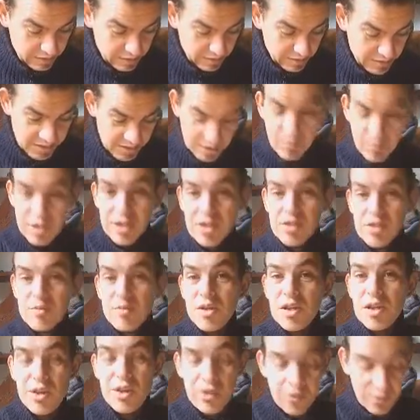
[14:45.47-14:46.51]
some links
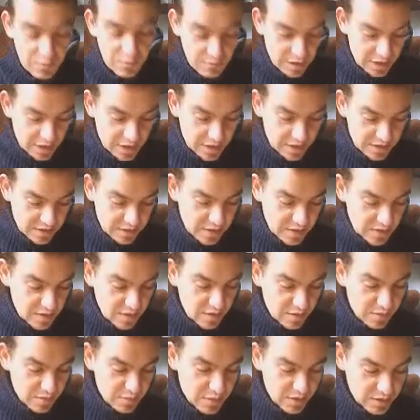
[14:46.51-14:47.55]
below, my Etsy
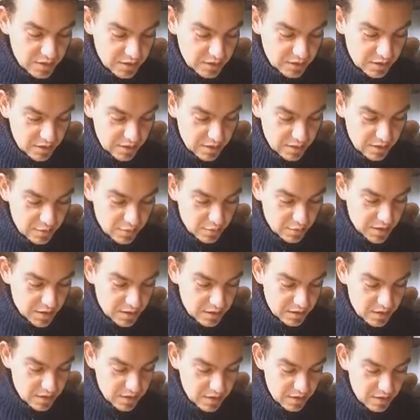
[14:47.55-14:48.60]
shop and my
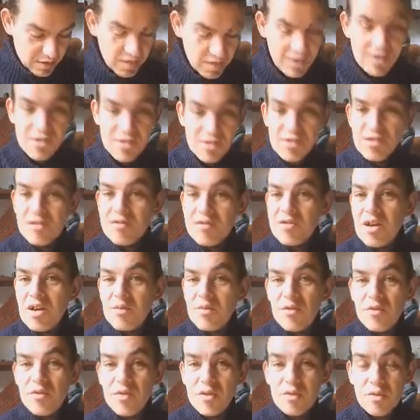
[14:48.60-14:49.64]
Instagram
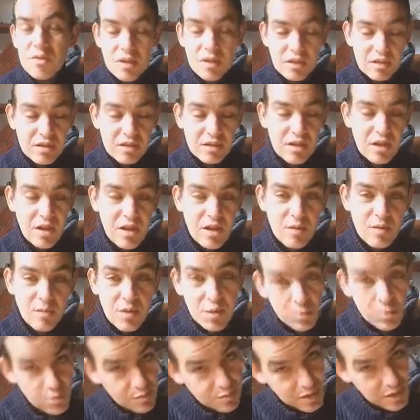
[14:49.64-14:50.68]
if you want,
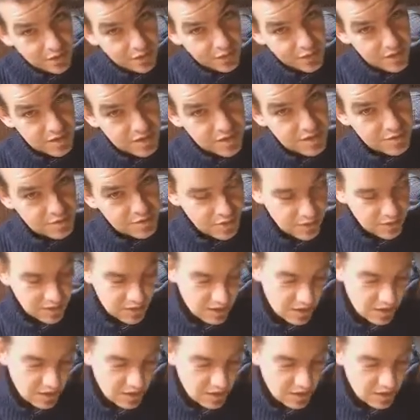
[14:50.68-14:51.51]
maybe my Facebook.